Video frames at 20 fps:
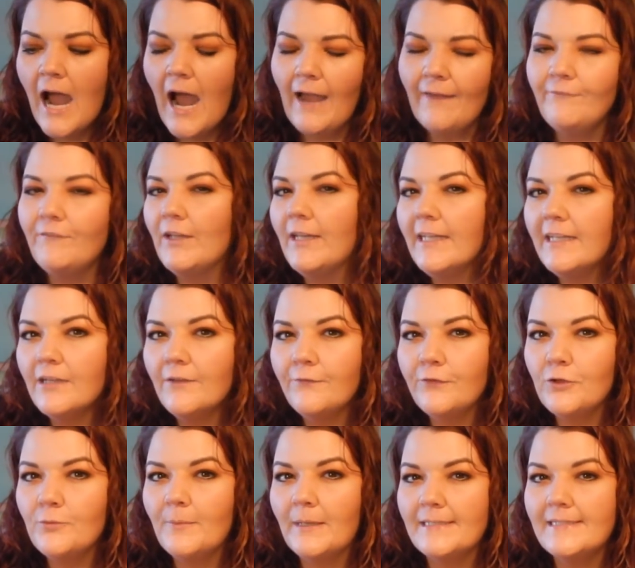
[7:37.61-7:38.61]
I feel like a
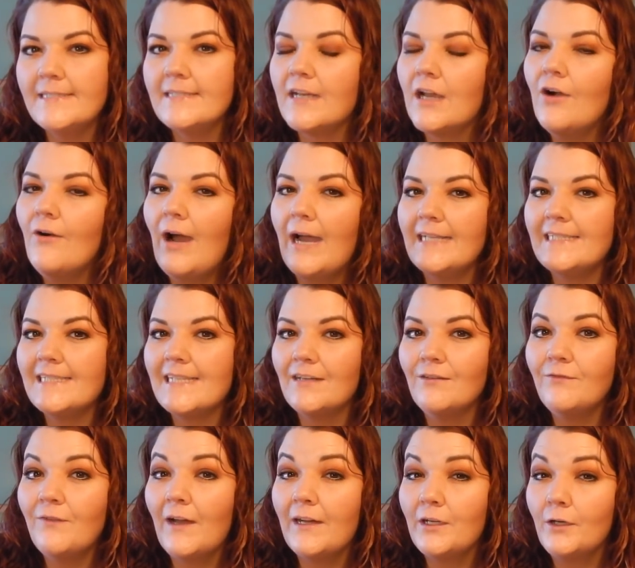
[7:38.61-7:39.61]
few months ago, I
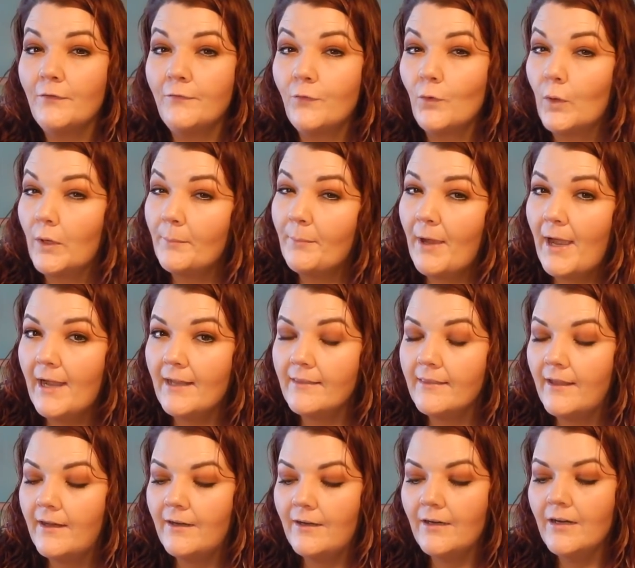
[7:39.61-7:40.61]
did find a four pack
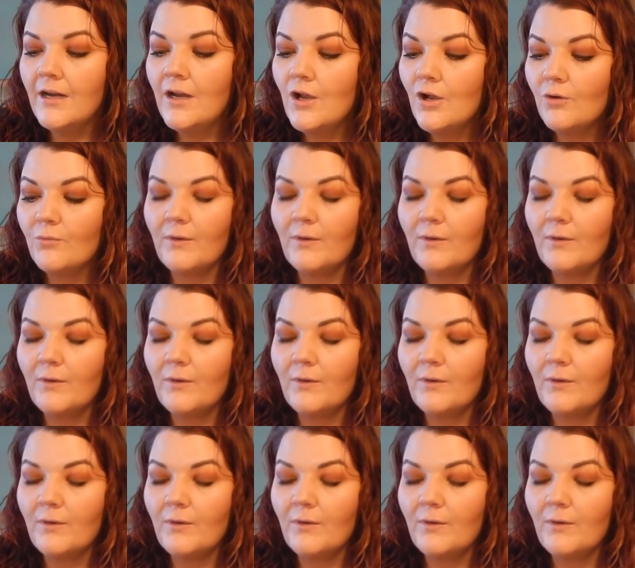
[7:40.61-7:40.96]
there